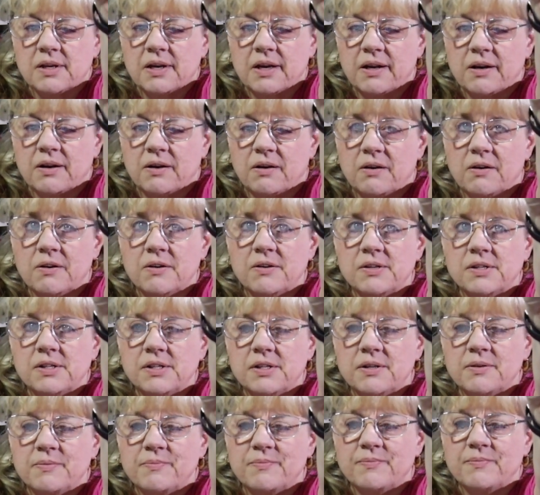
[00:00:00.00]
Kind of hard
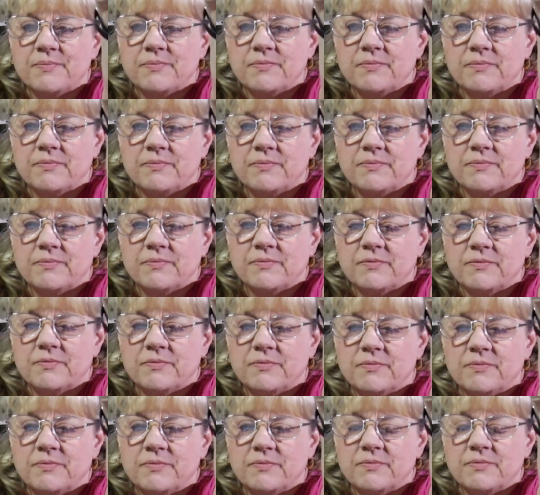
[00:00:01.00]
to
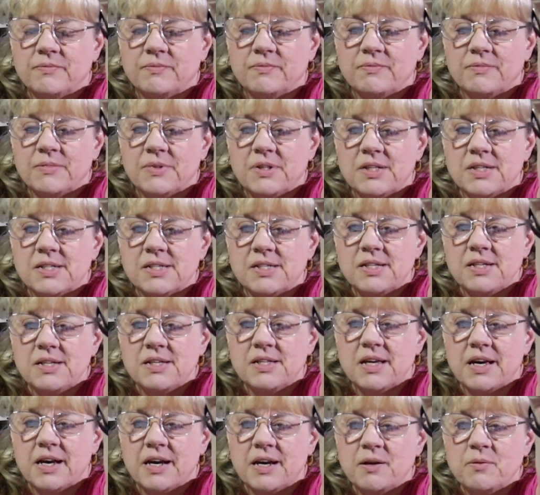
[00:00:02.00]

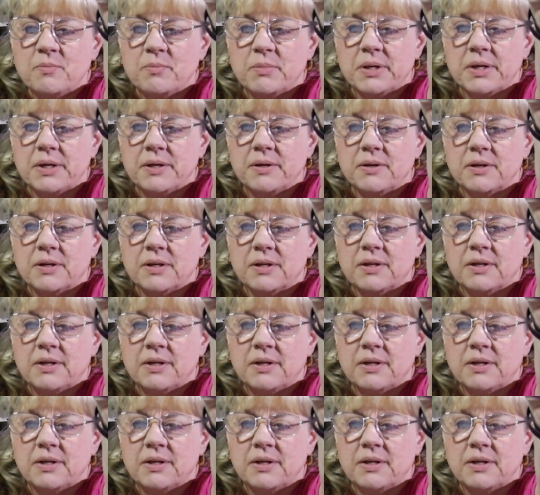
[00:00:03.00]
see that, but